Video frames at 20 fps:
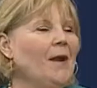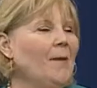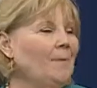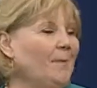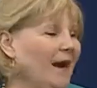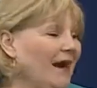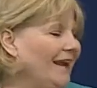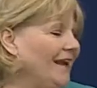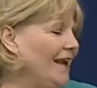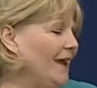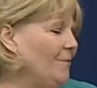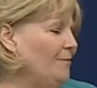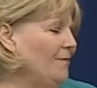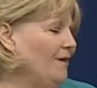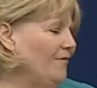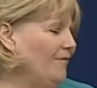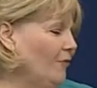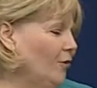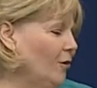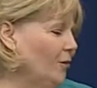But
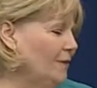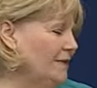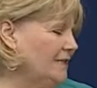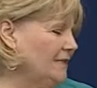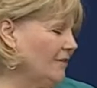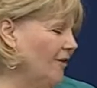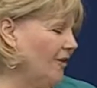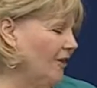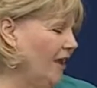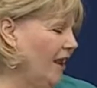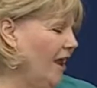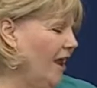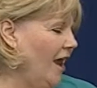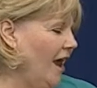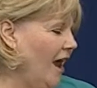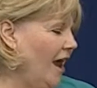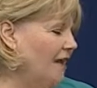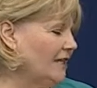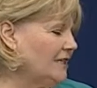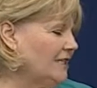before we start,
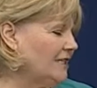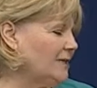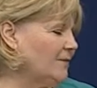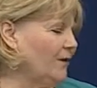I just